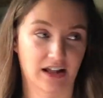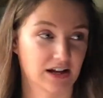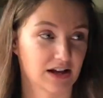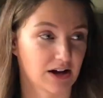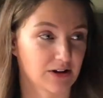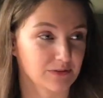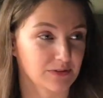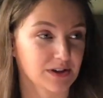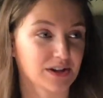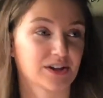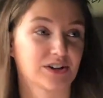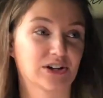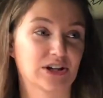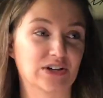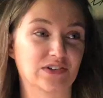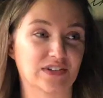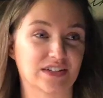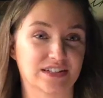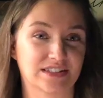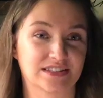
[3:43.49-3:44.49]
I got really
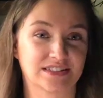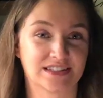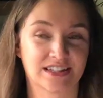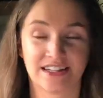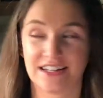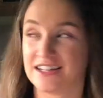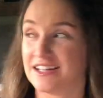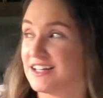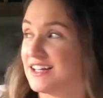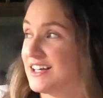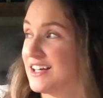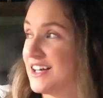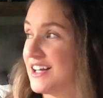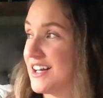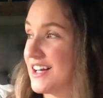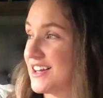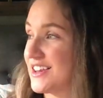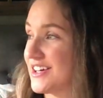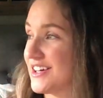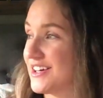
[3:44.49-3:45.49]
nervous
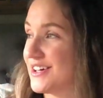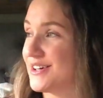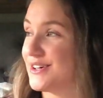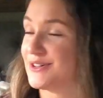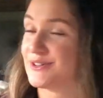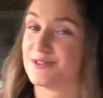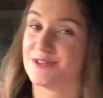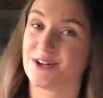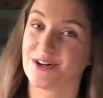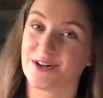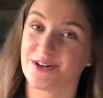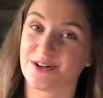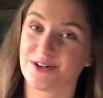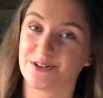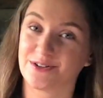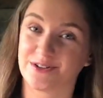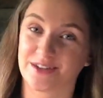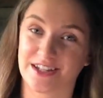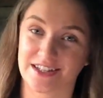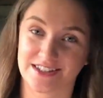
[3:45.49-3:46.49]
and I thought, oh
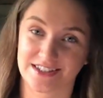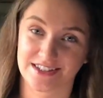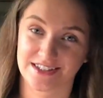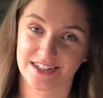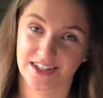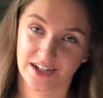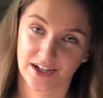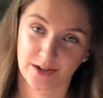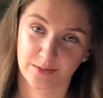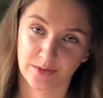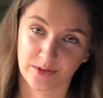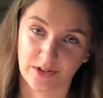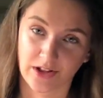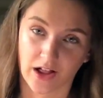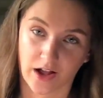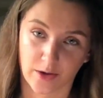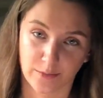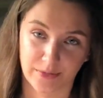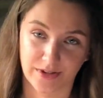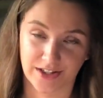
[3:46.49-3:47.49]
no, this is terrible.
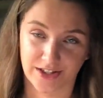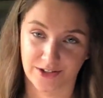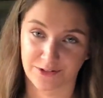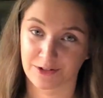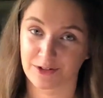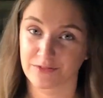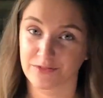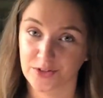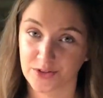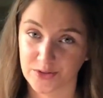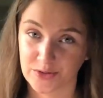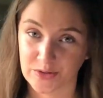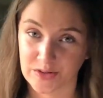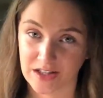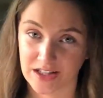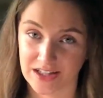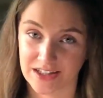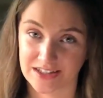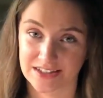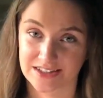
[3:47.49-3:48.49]
How am I going to review
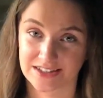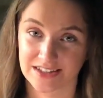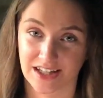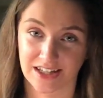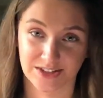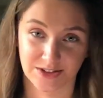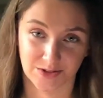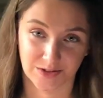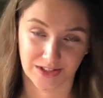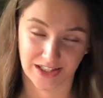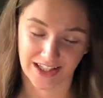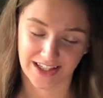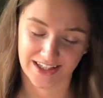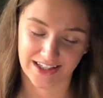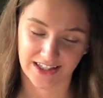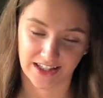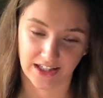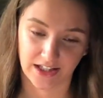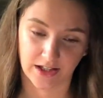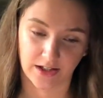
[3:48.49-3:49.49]
this? I don't
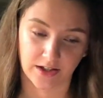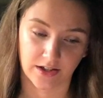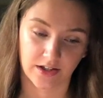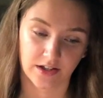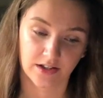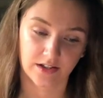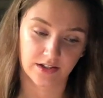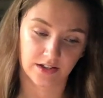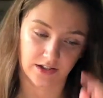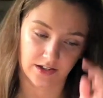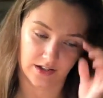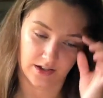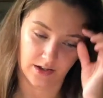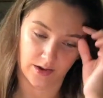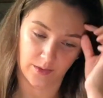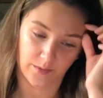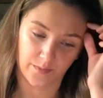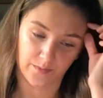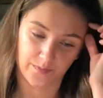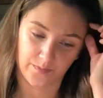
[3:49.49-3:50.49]
like it.
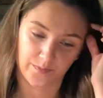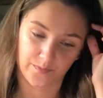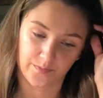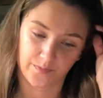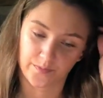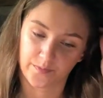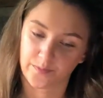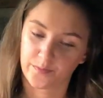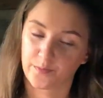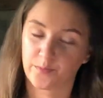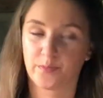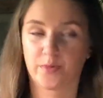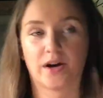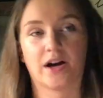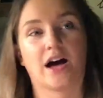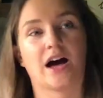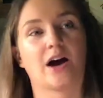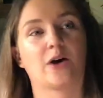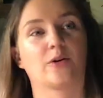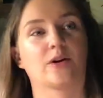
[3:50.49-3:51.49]
But
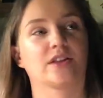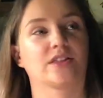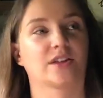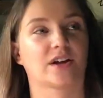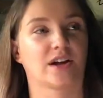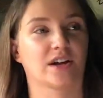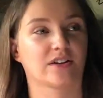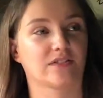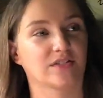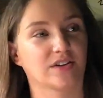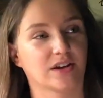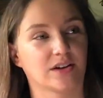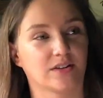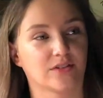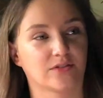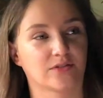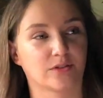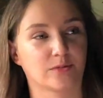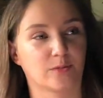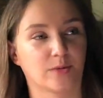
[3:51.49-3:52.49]
how I thought of
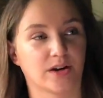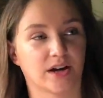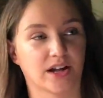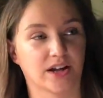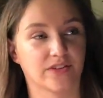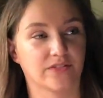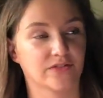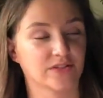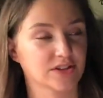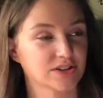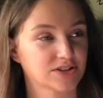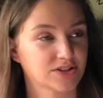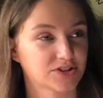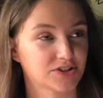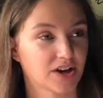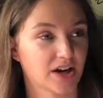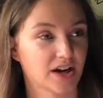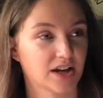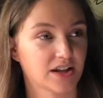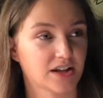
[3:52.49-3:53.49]
it from when I first
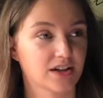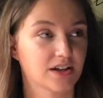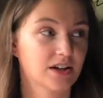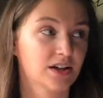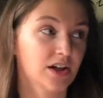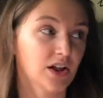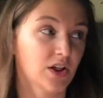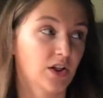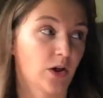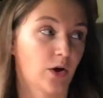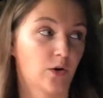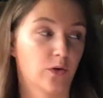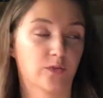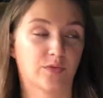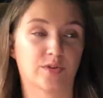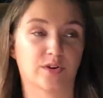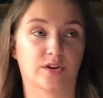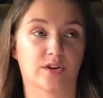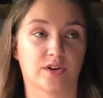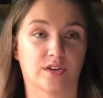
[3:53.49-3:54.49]
tried it
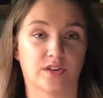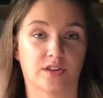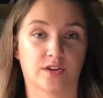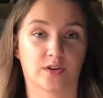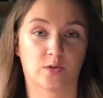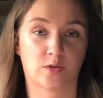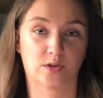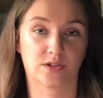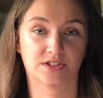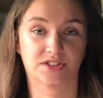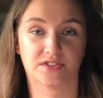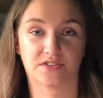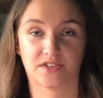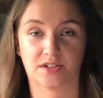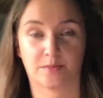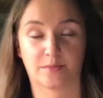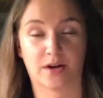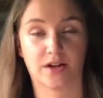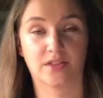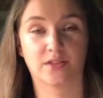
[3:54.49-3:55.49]
over the course of
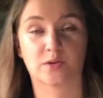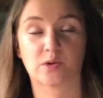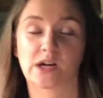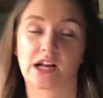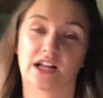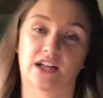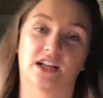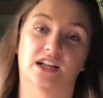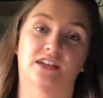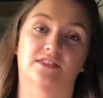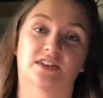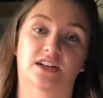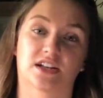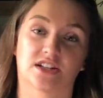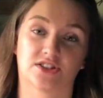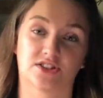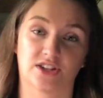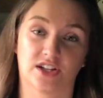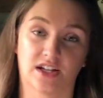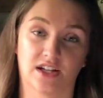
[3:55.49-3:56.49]
the month when I gave it
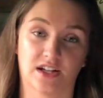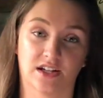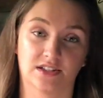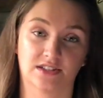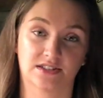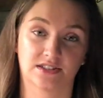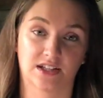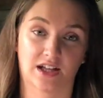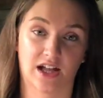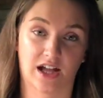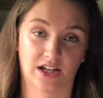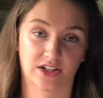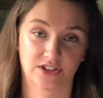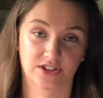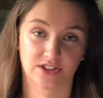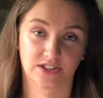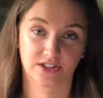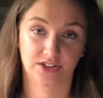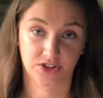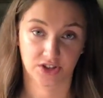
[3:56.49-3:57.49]
a chance
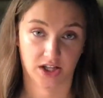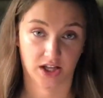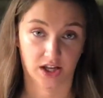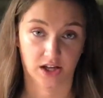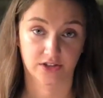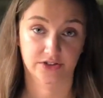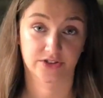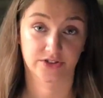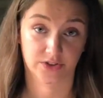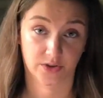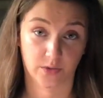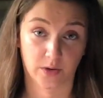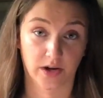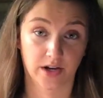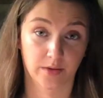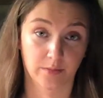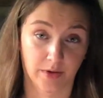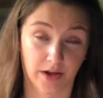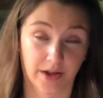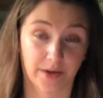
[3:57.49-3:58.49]
actually changed
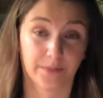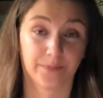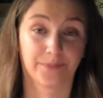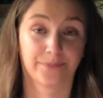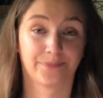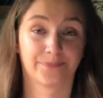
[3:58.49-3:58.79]
quite a bit.